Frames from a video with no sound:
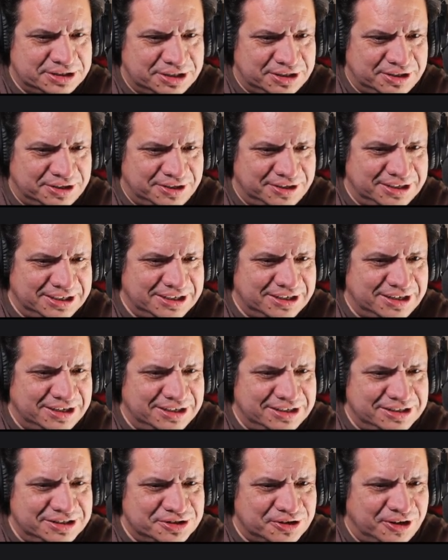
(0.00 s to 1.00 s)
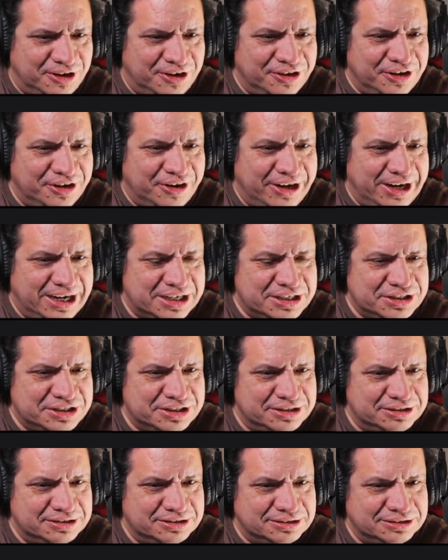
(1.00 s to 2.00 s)
turn. They're going to draw their
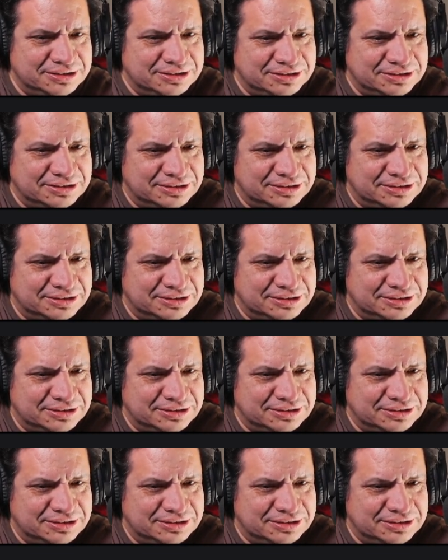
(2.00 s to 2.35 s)
action.